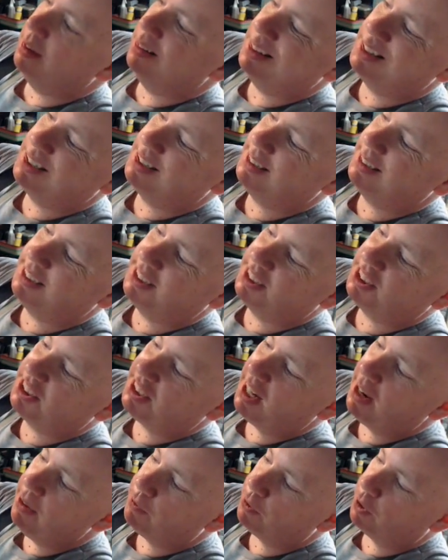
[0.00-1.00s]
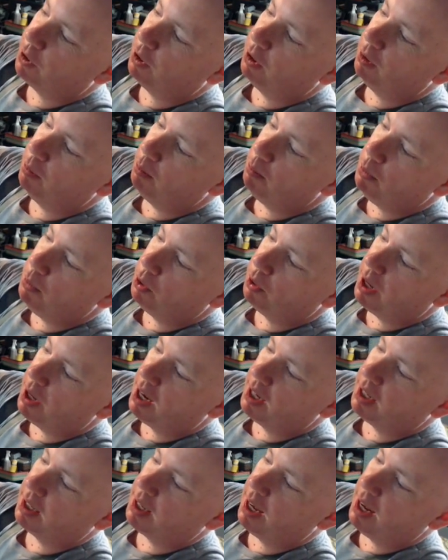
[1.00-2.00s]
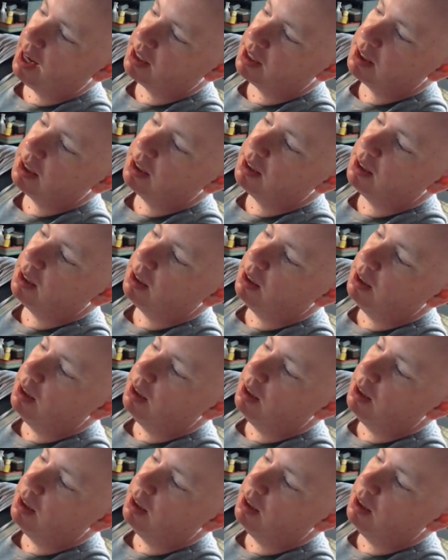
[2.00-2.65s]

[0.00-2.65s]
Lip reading: This is safer muriatic acid.